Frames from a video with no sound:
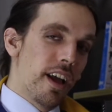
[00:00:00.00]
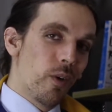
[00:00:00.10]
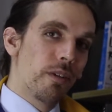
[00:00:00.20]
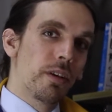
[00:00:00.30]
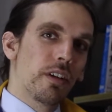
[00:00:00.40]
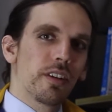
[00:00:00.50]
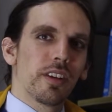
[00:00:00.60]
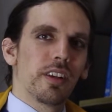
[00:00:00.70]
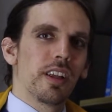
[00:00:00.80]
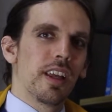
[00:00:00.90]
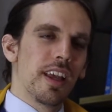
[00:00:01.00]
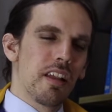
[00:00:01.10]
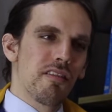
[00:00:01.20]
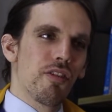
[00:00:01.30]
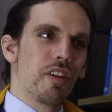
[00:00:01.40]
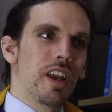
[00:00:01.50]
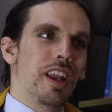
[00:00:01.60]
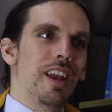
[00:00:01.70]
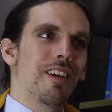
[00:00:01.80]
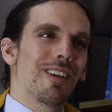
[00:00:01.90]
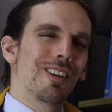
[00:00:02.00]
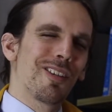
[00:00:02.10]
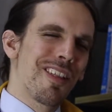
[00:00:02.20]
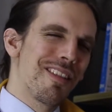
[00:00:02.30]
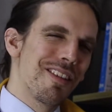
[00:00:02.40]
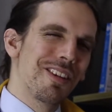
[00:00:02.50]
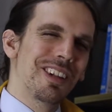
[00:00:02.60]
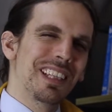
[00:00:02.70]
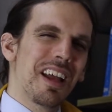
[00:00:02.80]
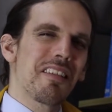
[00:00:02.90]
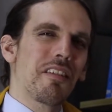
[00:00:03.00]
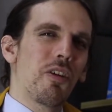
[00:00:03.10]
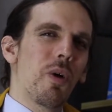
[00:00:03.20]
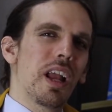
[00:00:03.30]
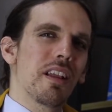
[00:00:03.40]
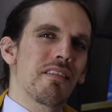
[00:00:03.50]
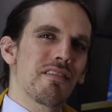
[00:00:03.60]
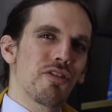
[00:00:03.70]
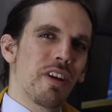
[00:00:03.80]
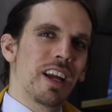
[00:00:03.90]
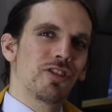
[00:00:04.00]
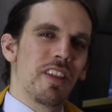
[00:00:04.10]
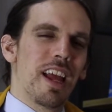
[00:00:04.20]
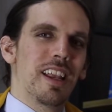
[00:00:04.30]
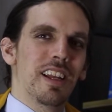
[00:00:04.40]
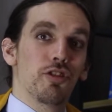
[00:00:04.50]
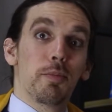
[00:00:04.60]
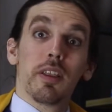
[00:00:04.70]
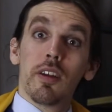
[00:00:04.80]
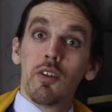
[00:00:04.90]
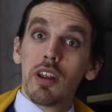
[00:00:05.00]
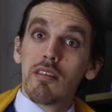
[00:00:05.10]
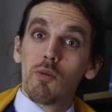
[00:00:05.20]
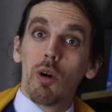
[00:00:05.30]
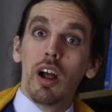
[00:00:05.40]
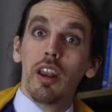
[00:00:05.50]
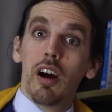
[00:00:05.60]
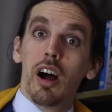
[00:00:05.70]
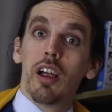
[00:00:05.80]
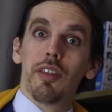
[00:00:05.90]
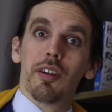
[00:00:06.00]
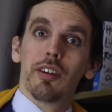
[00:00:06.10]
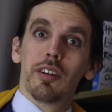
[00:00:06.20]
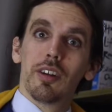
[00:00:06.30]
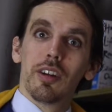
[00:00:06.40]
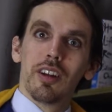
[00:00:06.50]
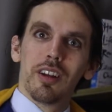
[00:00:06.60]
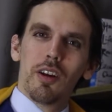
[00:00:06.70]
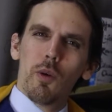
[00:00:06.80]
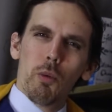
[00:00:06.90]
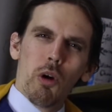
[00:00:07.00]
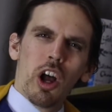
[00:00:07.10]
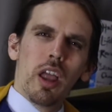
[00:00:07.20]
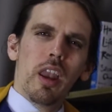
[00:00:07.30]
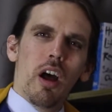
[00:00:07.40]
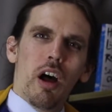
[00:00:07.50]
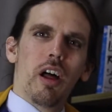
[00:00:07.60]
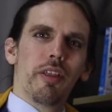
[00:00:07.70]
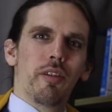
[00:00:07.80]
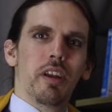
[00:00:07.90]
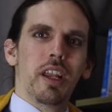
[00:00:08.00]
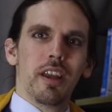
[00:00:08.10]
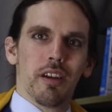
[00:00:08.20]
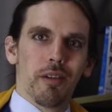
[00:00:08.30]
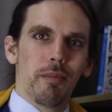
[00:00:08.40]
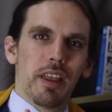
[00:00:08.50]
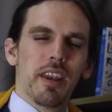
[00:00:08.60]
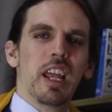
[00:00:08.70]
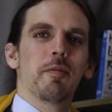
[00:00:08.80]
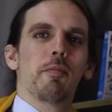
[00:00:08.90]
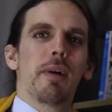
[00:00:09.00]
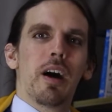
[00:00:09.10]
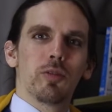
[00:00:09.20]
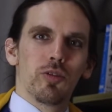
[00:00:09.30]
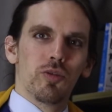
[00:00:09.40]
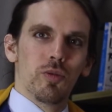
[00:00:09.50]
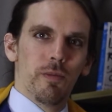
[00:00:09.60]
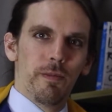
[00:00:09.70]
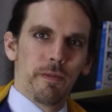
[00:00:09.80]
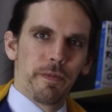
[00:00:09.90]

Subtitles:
However, his story in here still doesn't quite scratch that itch, but there is one author in here by the name of Baoshu,